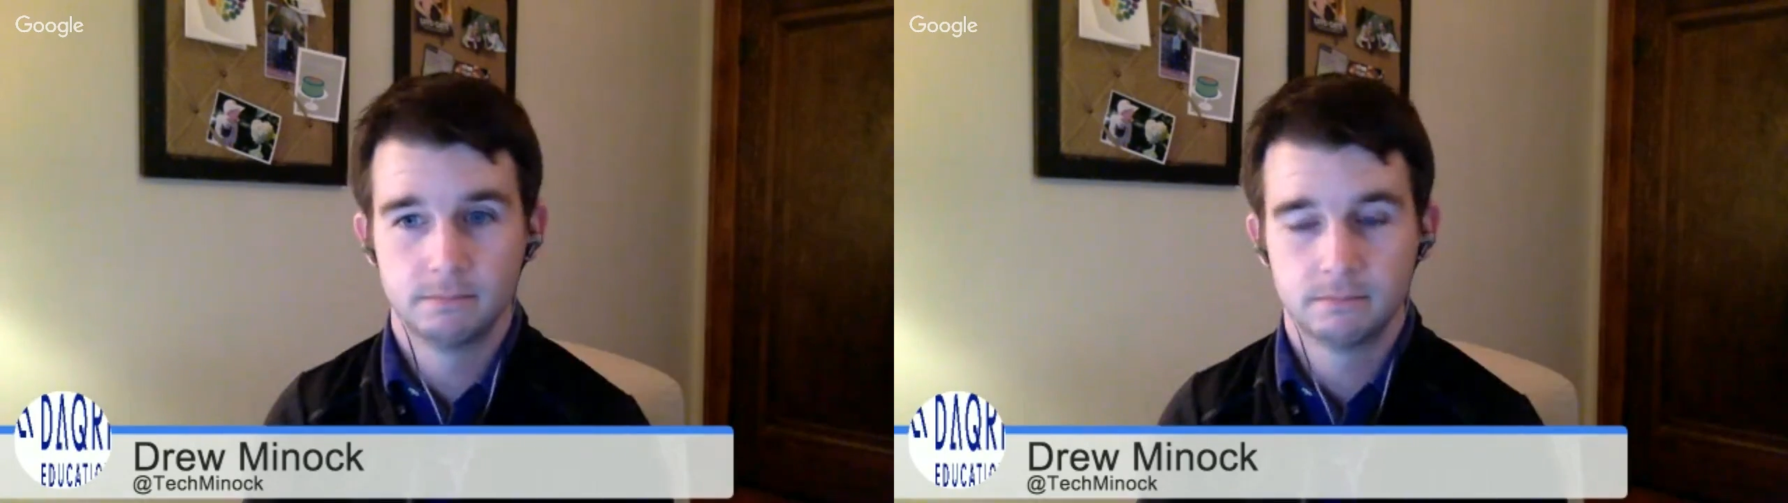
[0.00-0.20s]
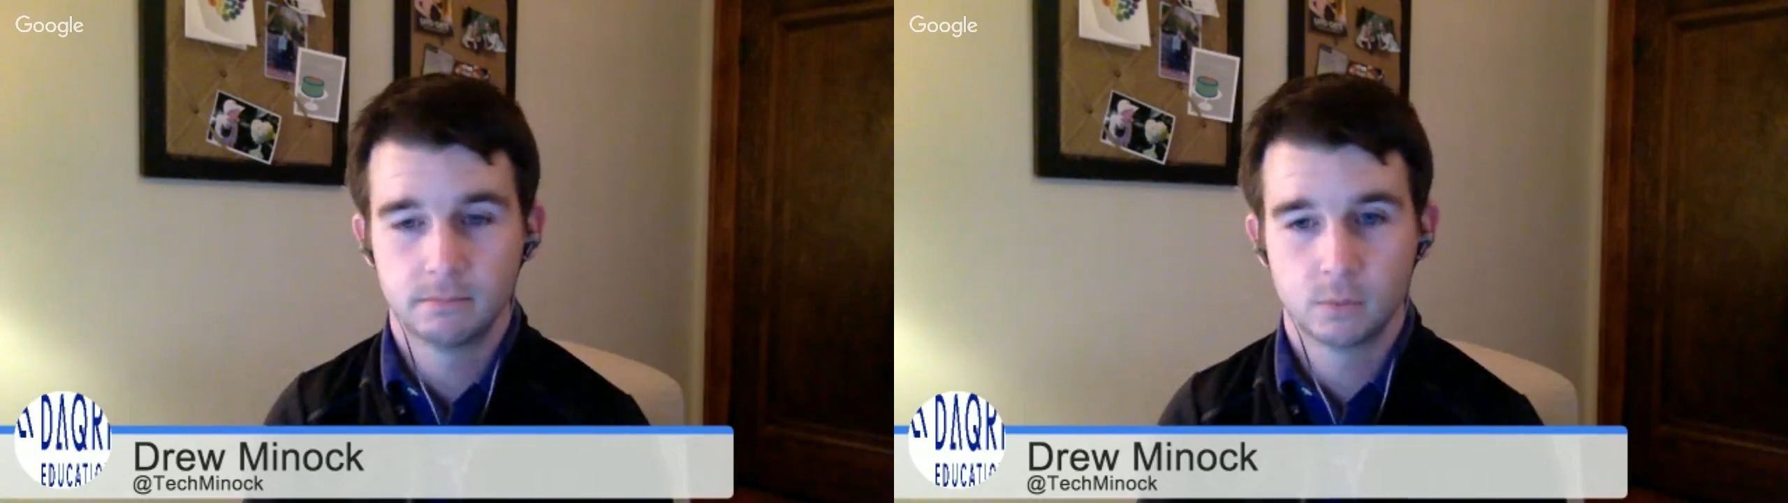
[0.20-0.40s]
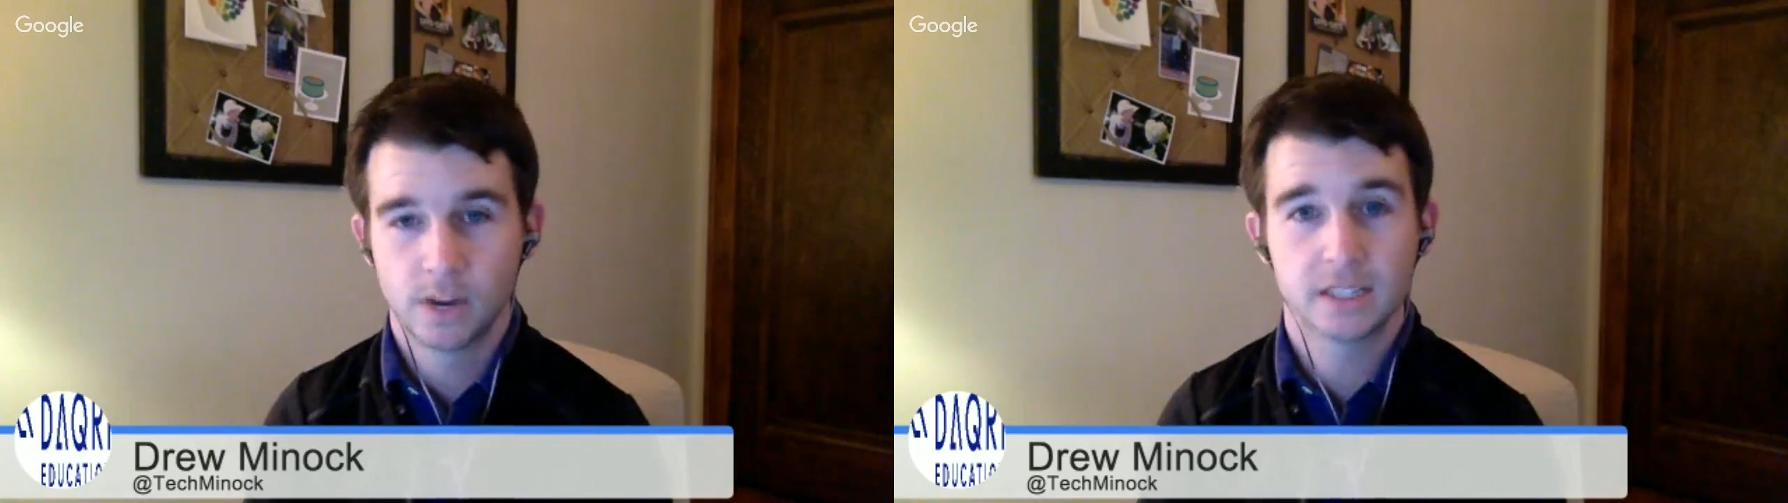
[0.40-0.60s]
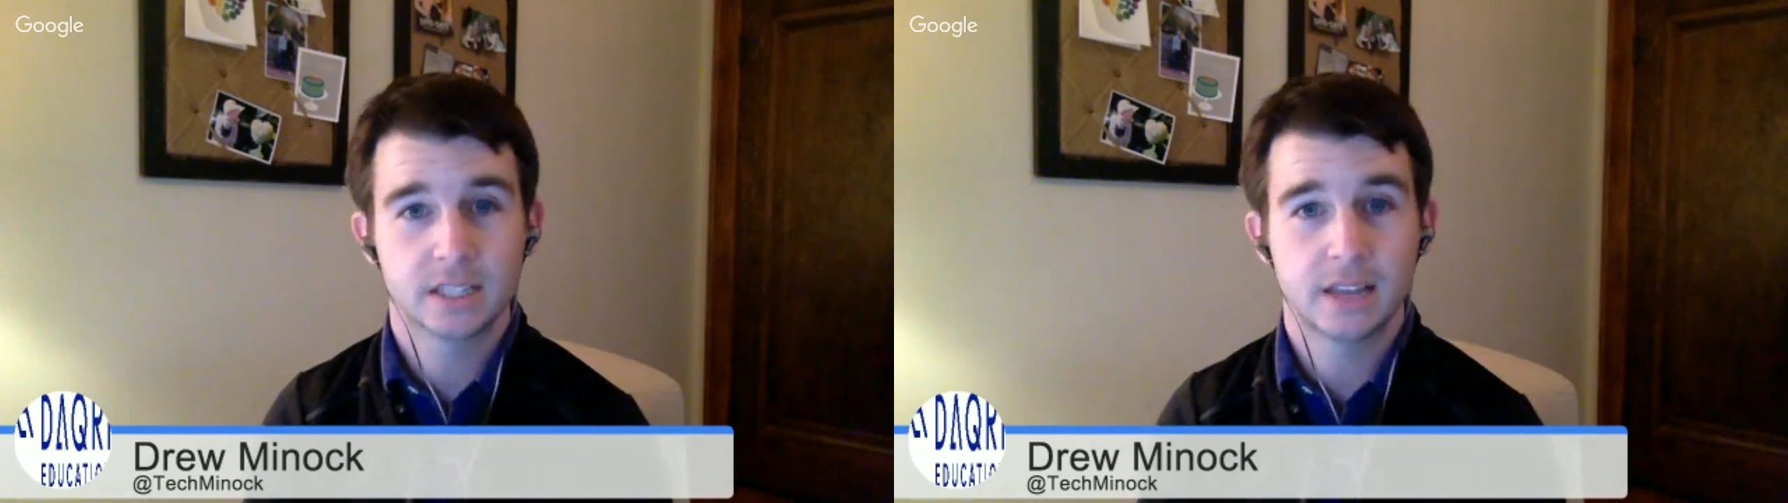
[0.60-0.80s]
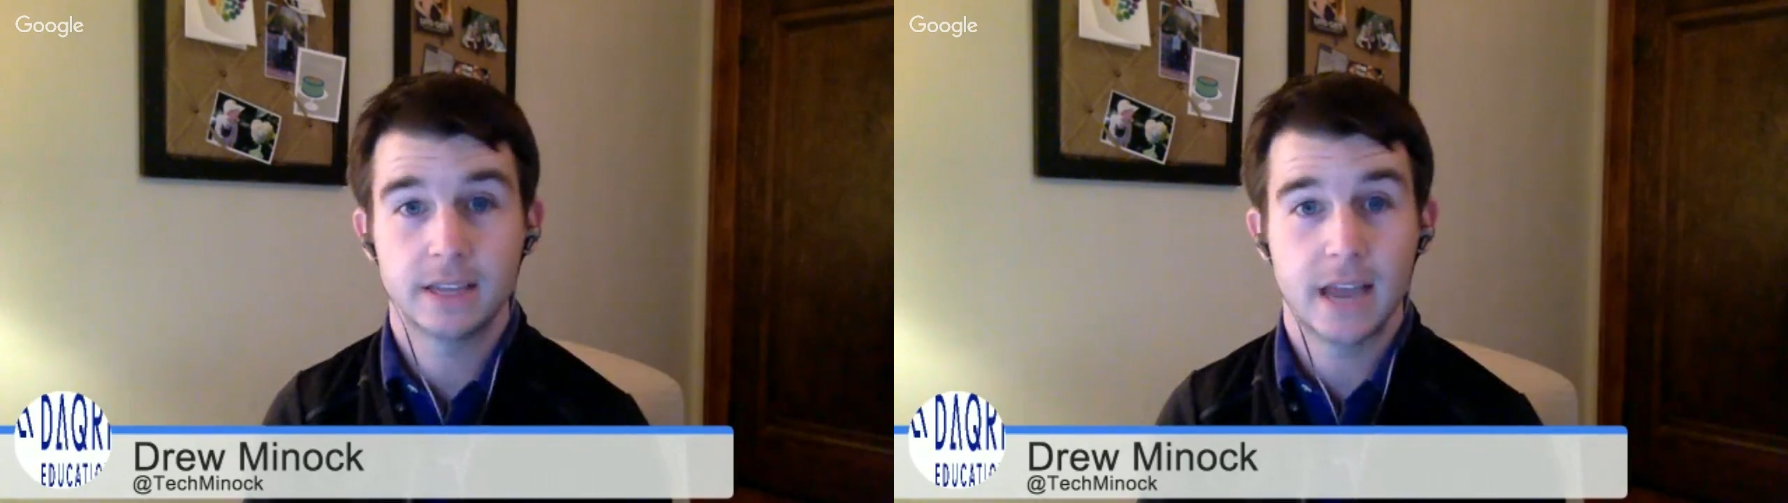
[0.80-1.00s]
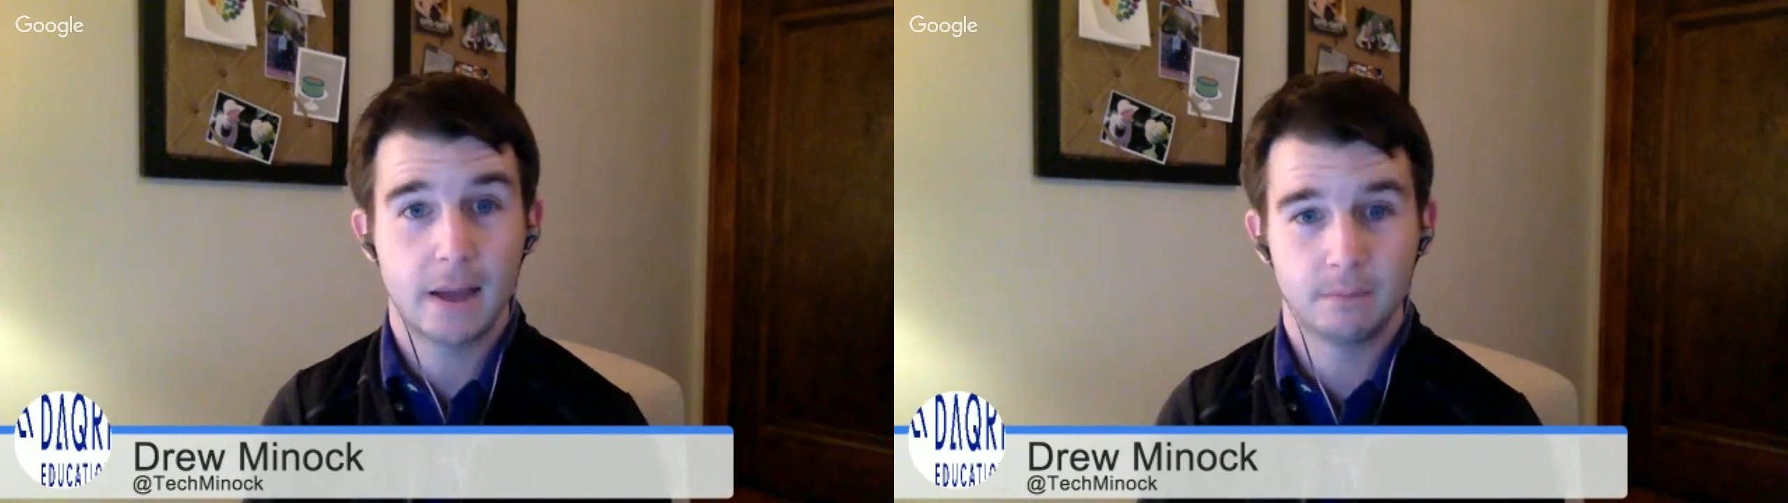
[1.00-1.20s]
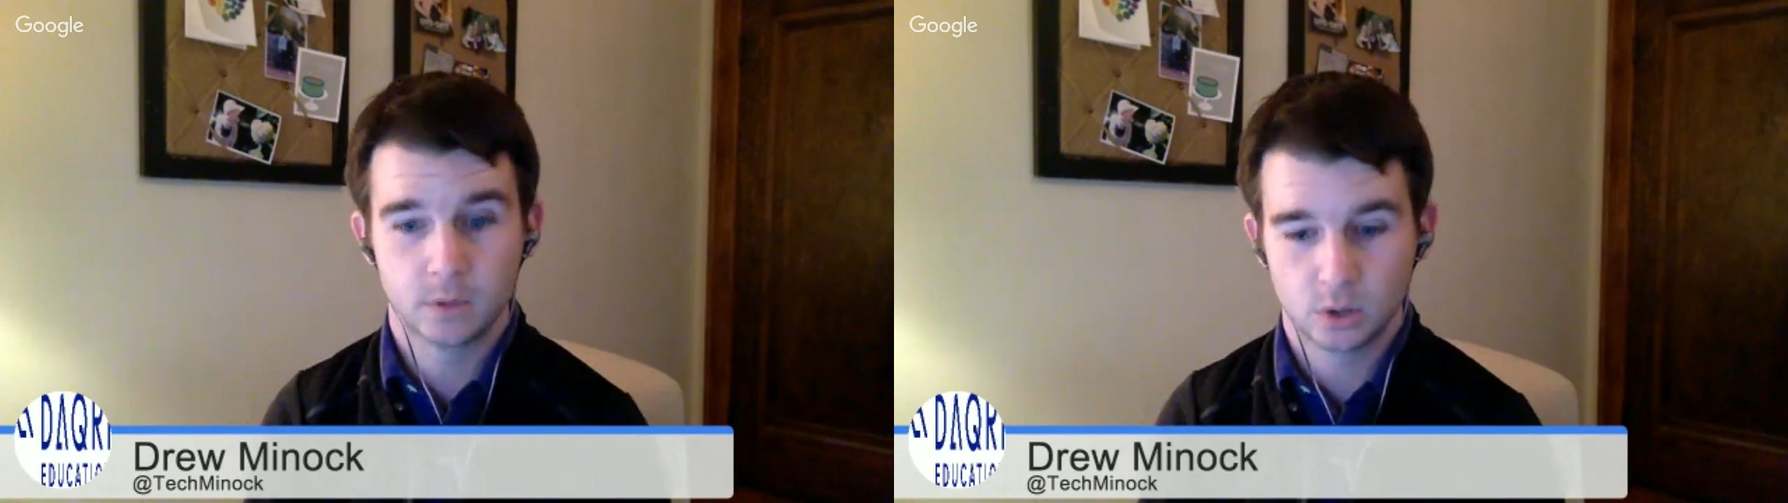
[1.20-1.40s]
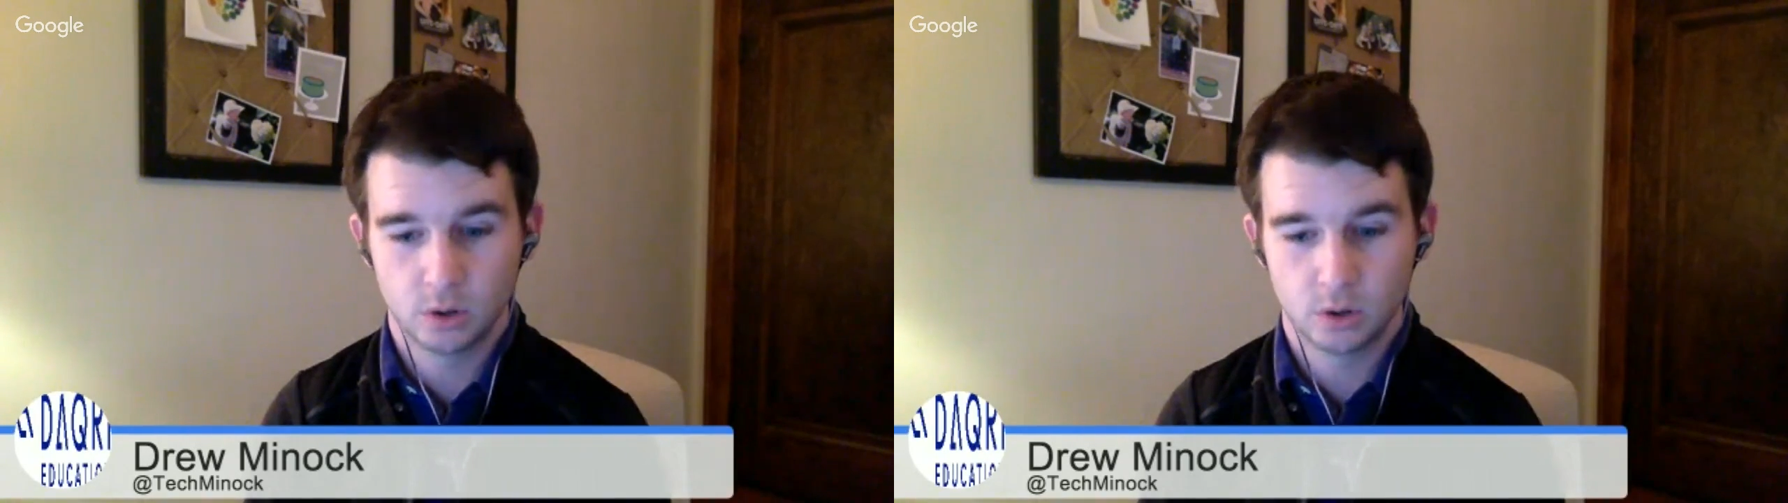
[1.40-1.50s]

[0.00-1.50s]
right inside the app. So